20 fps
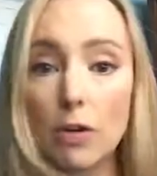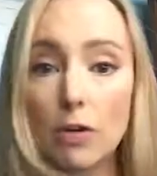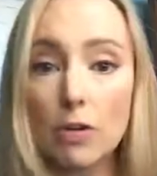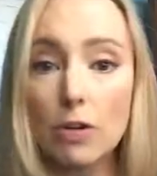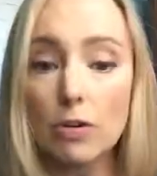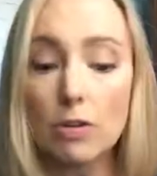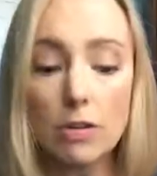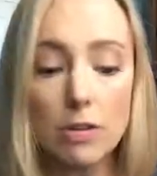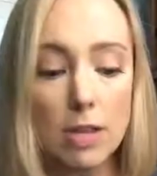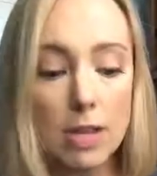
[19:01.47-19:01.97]

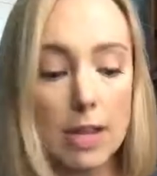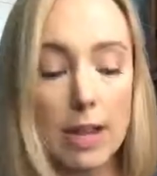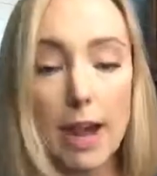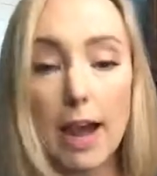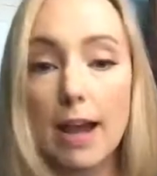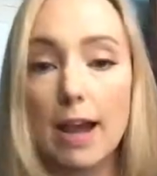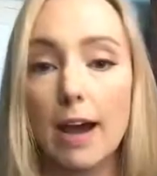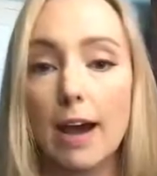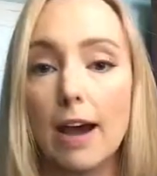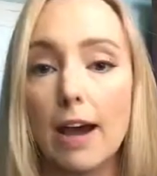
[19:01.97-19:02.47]
local,
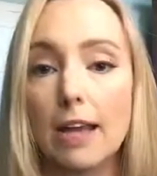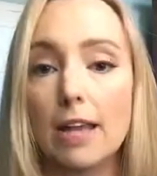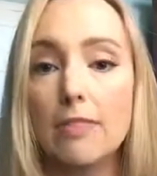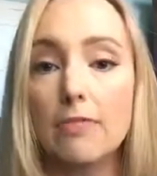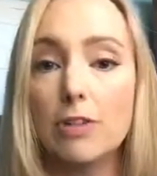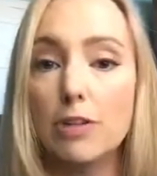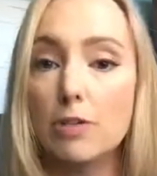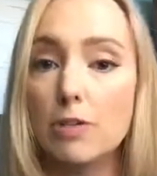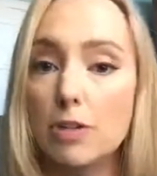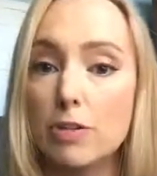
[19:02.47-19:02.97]

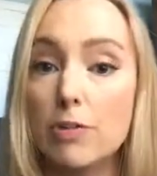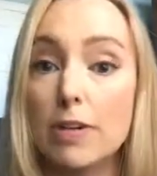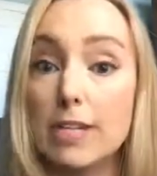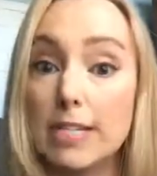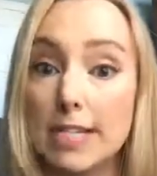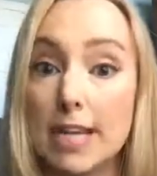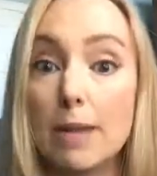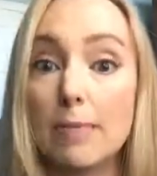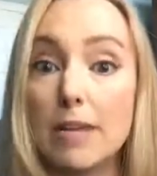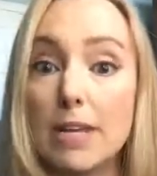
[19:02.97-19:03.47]
if you can
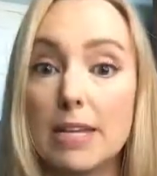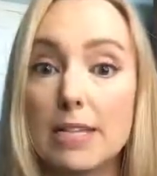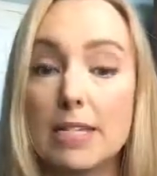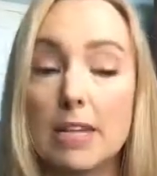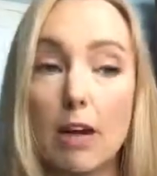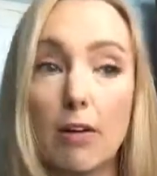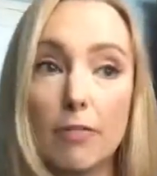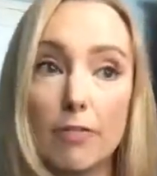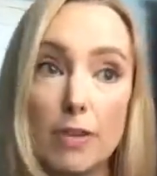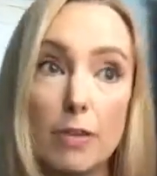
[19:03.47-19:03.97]
send me a
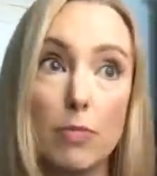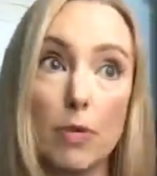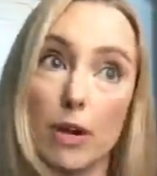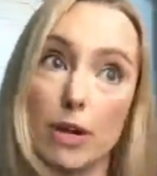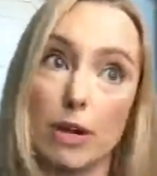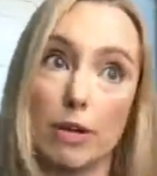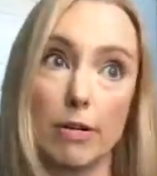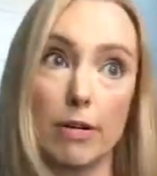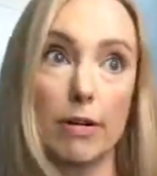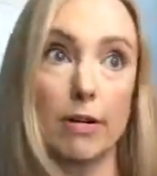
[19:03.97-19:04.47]
selfie where
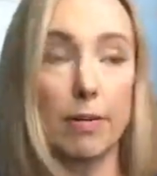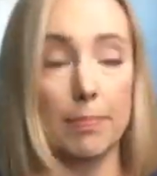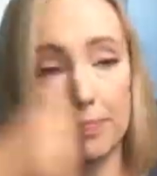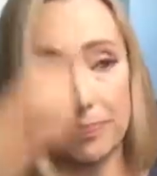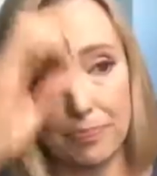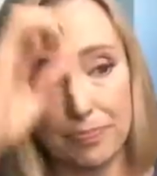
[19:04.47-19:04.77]
you're